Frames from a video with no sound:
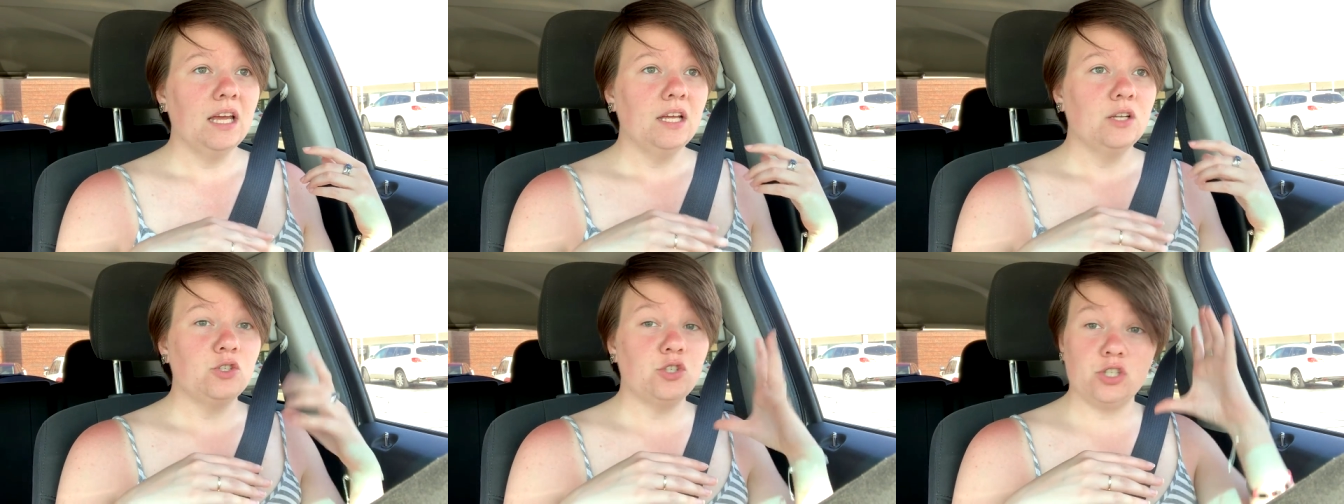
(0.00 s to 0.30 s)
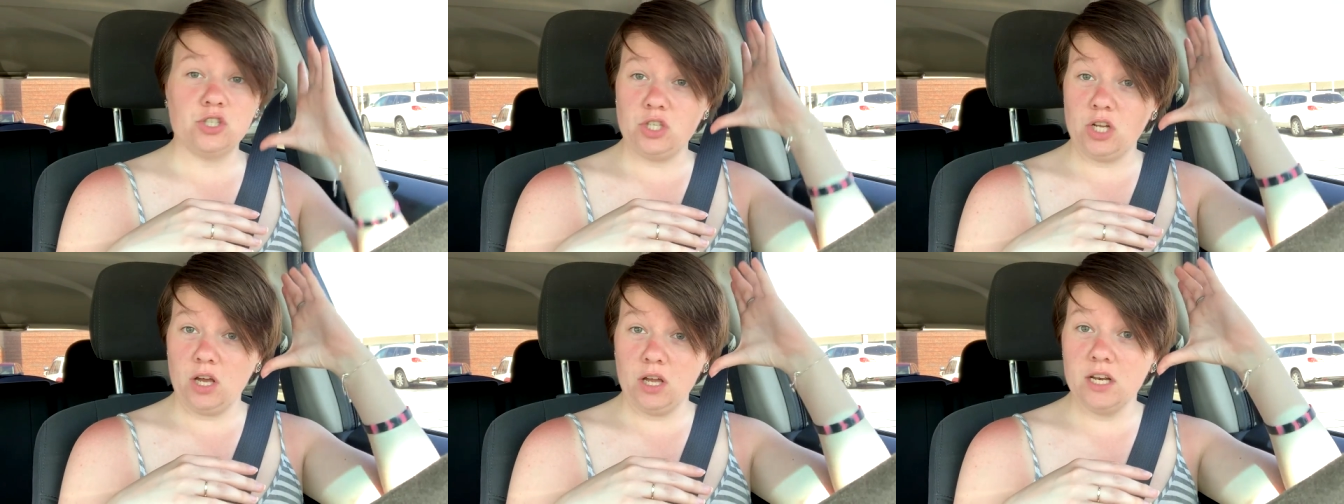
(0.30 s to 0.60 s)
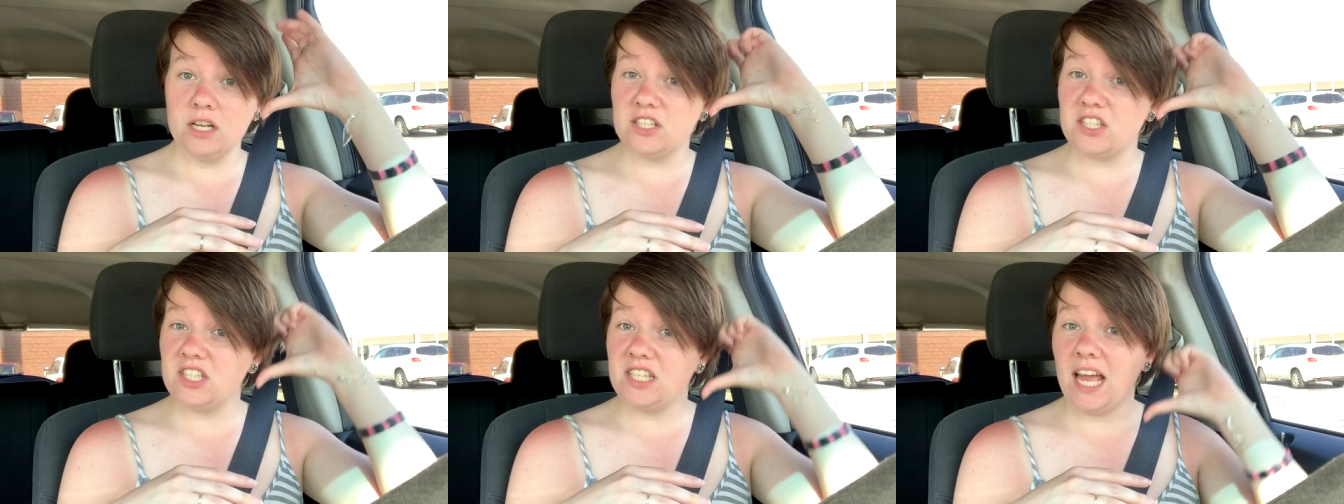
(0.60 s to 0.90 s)
just
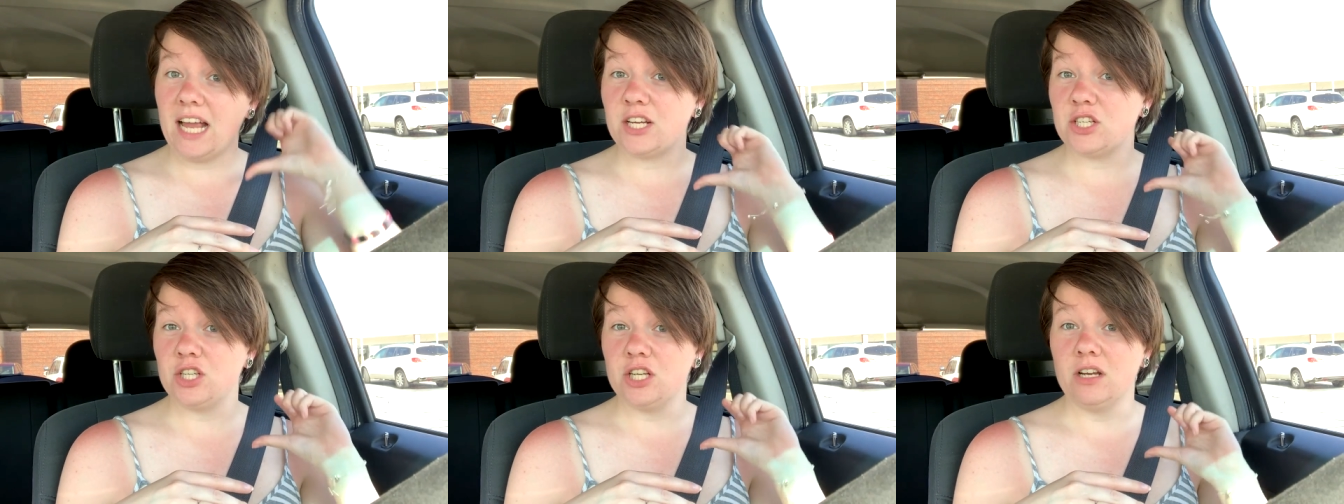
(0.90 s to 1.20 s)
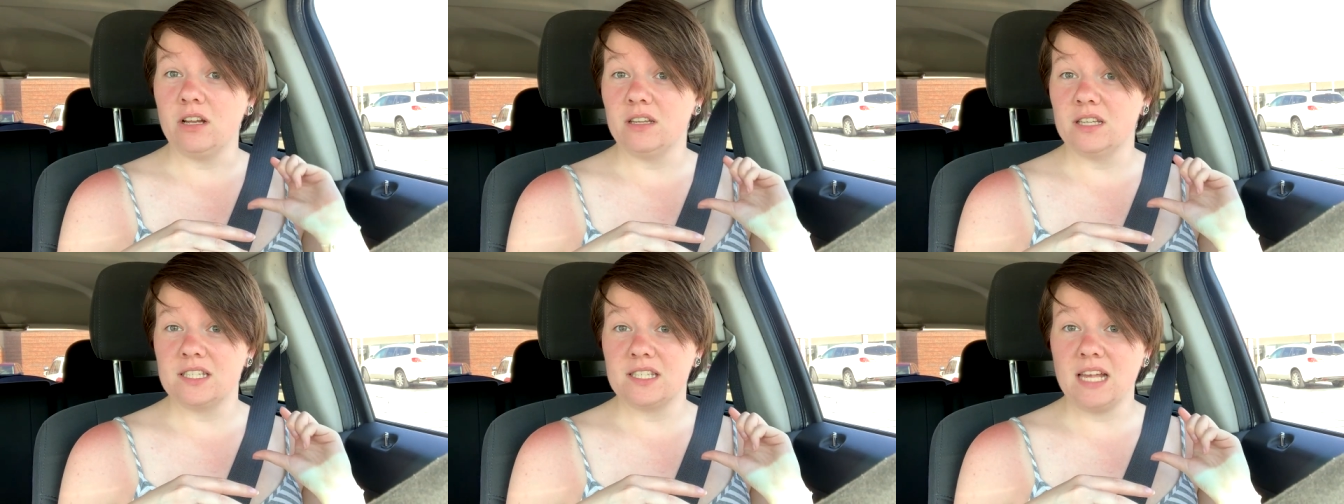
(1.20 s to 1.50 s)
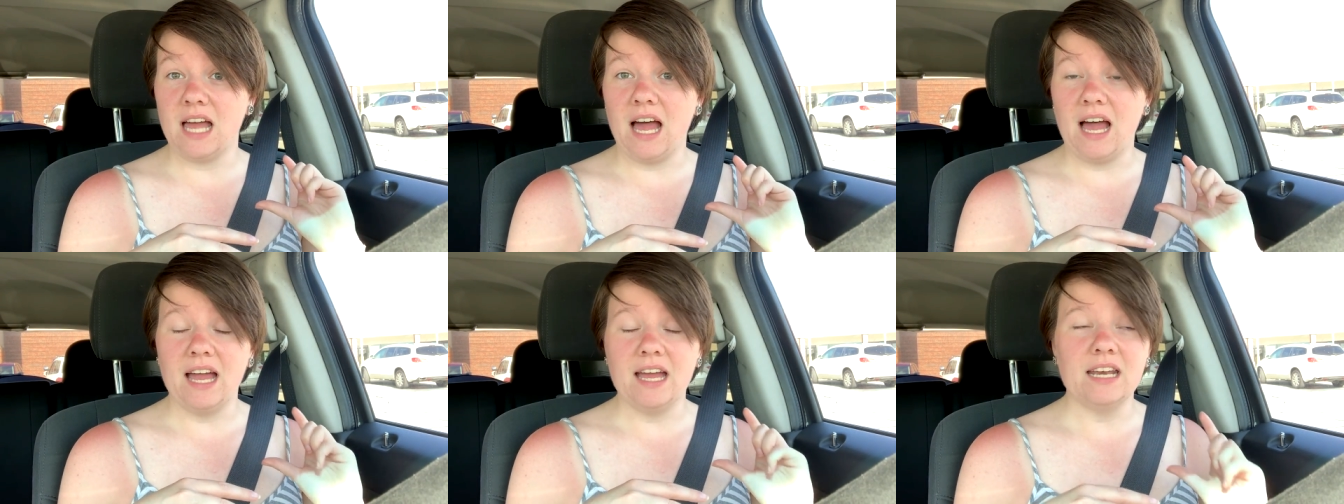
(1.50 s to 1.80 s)
a section on the
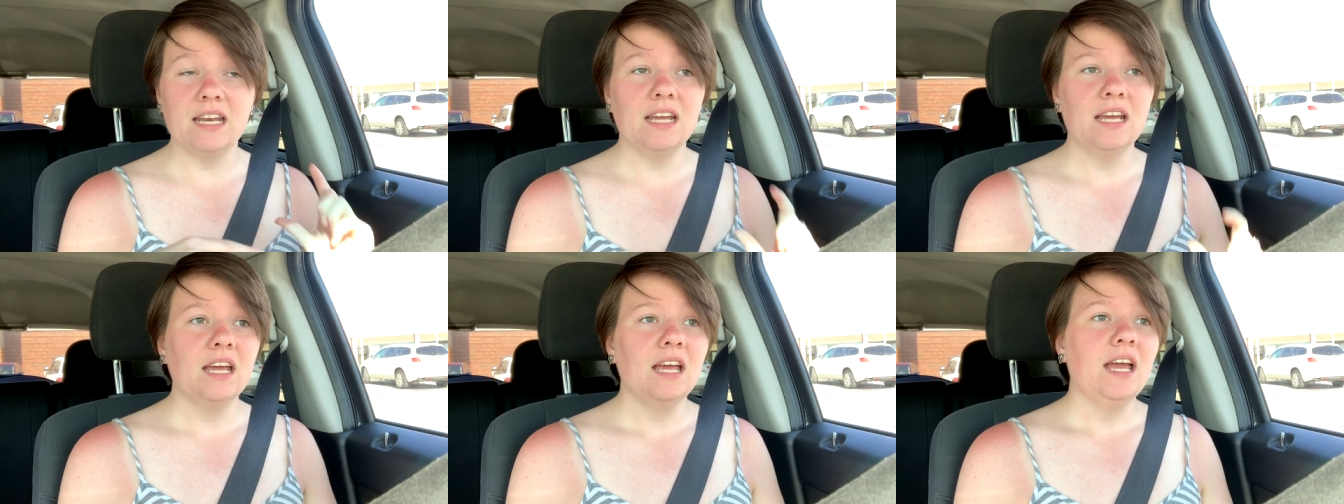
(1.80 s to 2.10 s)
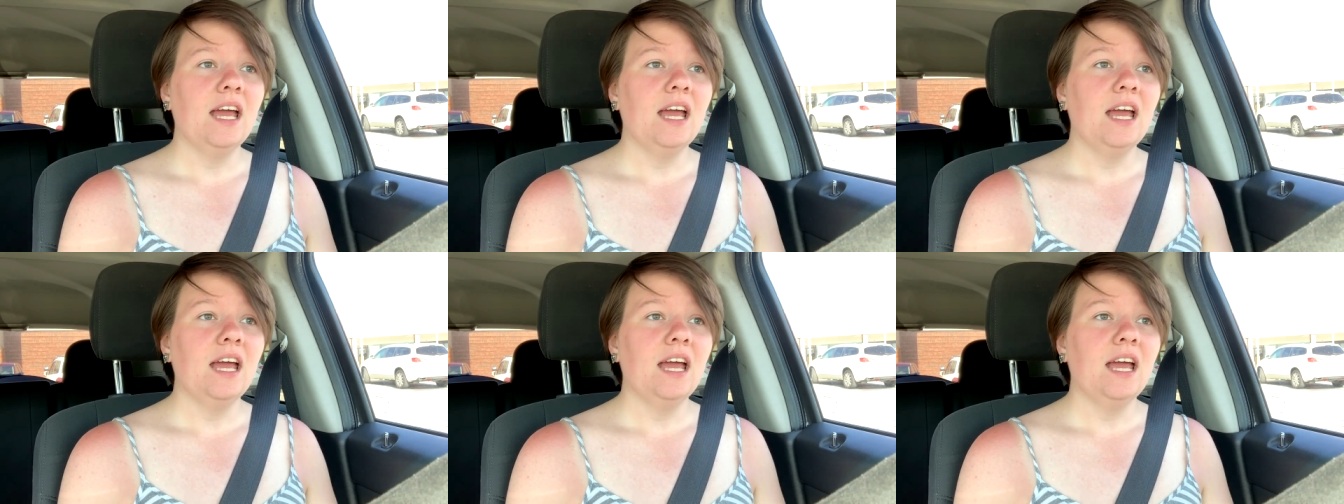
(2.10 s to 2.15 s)
side.